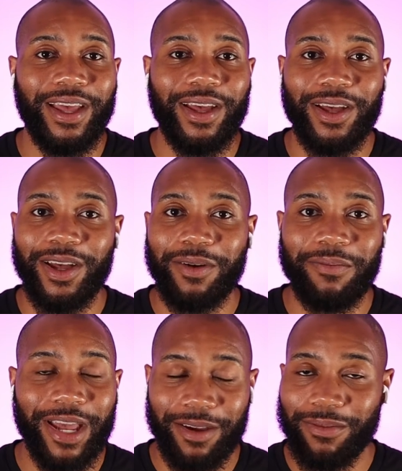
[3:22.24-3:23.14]
a
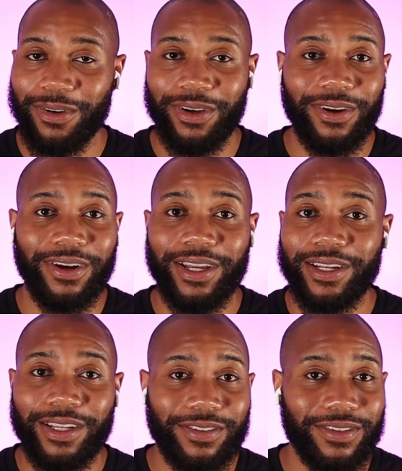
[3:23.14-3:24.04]
MacBook or
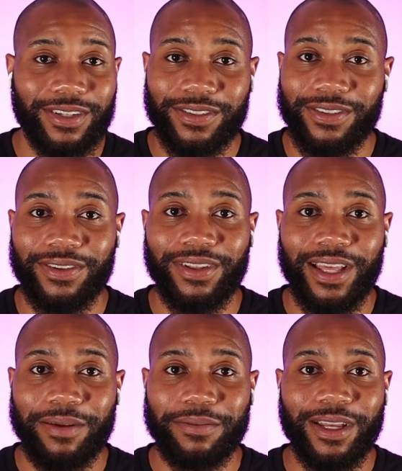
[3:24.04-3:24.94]
any traditional
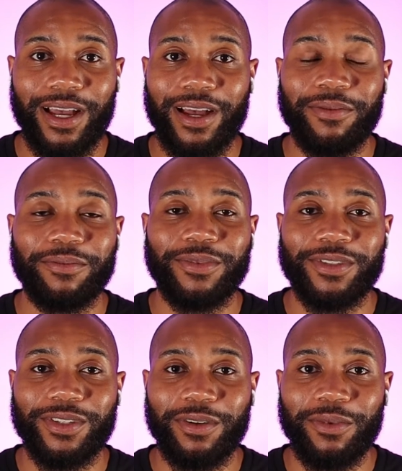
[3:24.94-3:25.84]
laptop
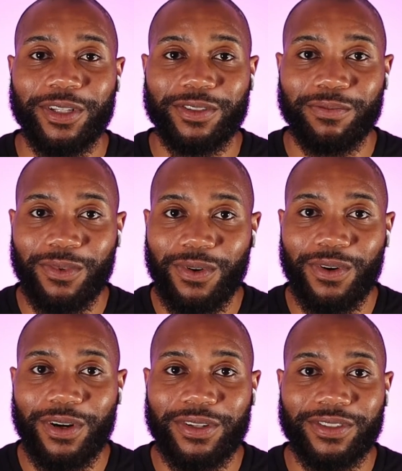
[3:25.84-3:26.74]
so much
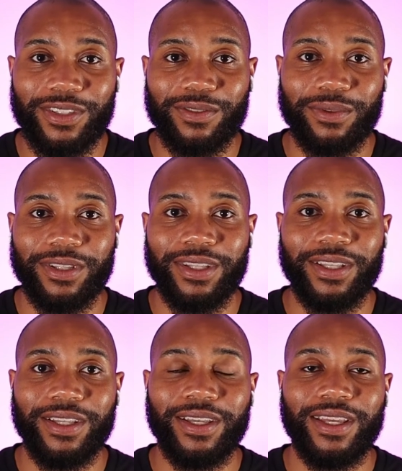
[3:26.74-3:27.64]
more, just with
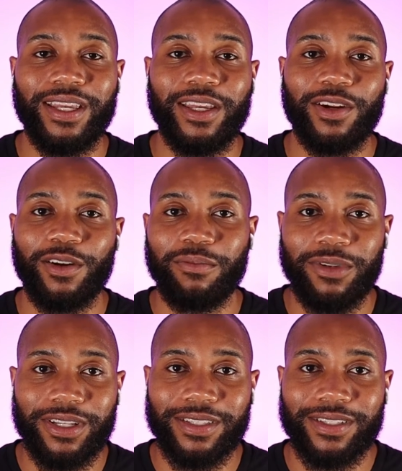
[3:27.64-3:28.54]
the hit or
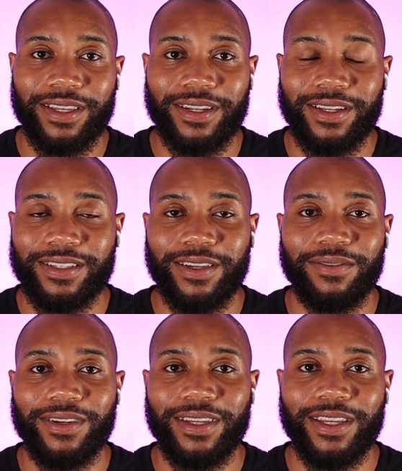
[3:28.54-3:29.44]
miss
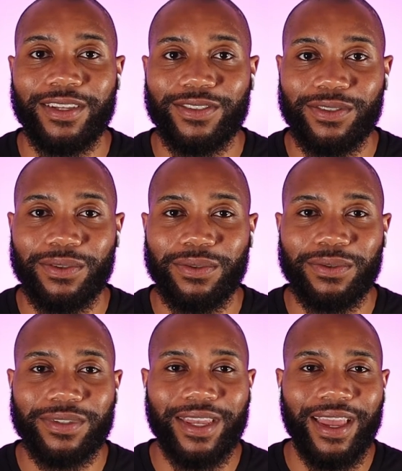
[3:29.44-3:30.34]
connectivity
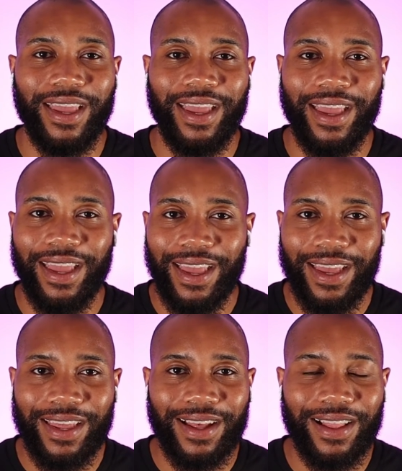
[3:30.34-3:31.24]
issues.
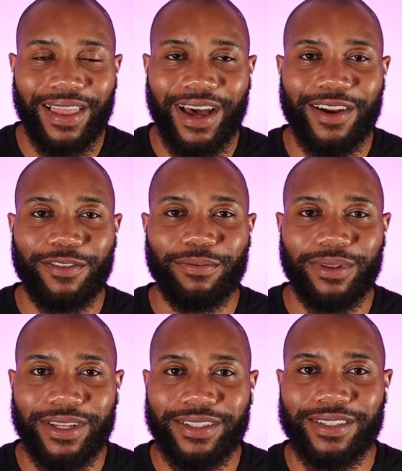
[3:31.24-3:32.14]
And a lot of
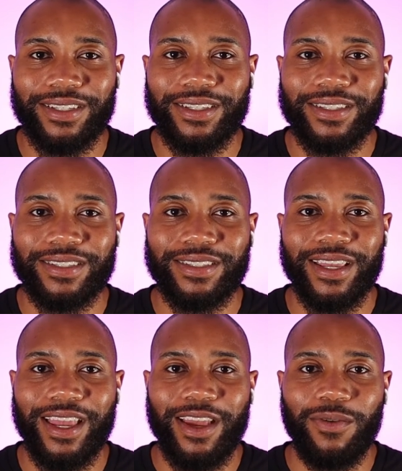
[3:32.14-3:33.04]
places,
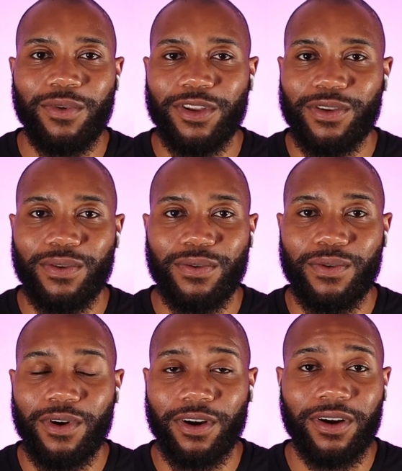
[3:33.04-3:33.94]
when
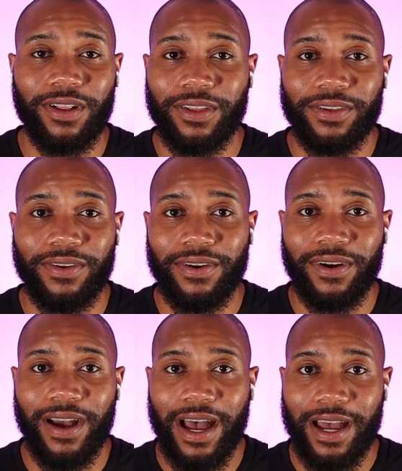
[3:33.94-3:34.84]
you are calling
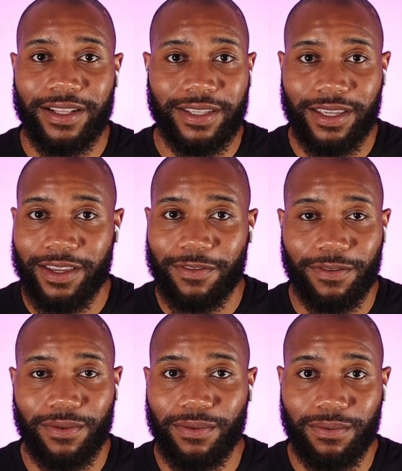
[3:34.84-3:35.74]
your IT
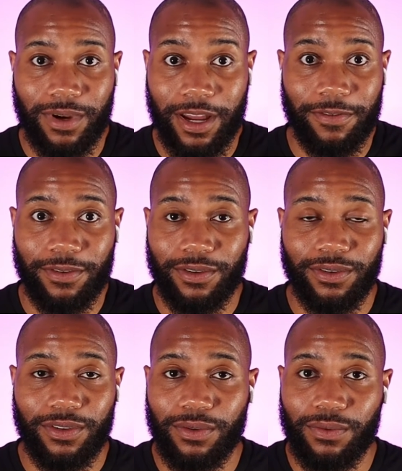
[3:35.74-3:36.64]
for wherever
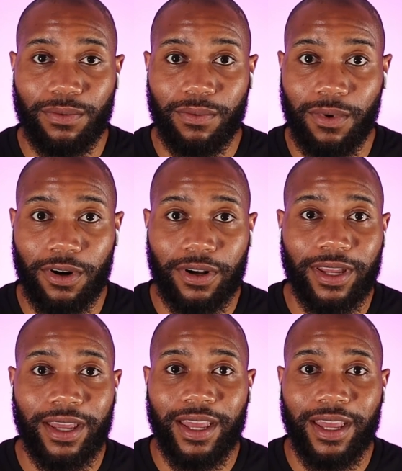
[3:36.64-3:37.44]
you work,